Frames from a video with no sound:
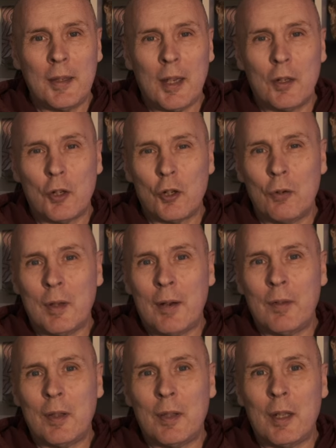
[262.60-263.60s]
tend to shoot
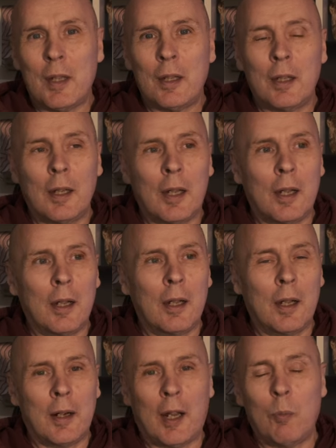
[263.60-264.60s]
everything,
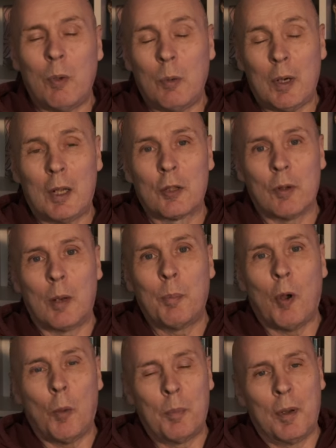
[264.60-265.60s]
I'll
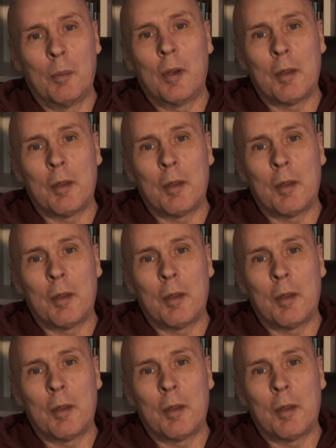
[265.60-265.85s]
pop up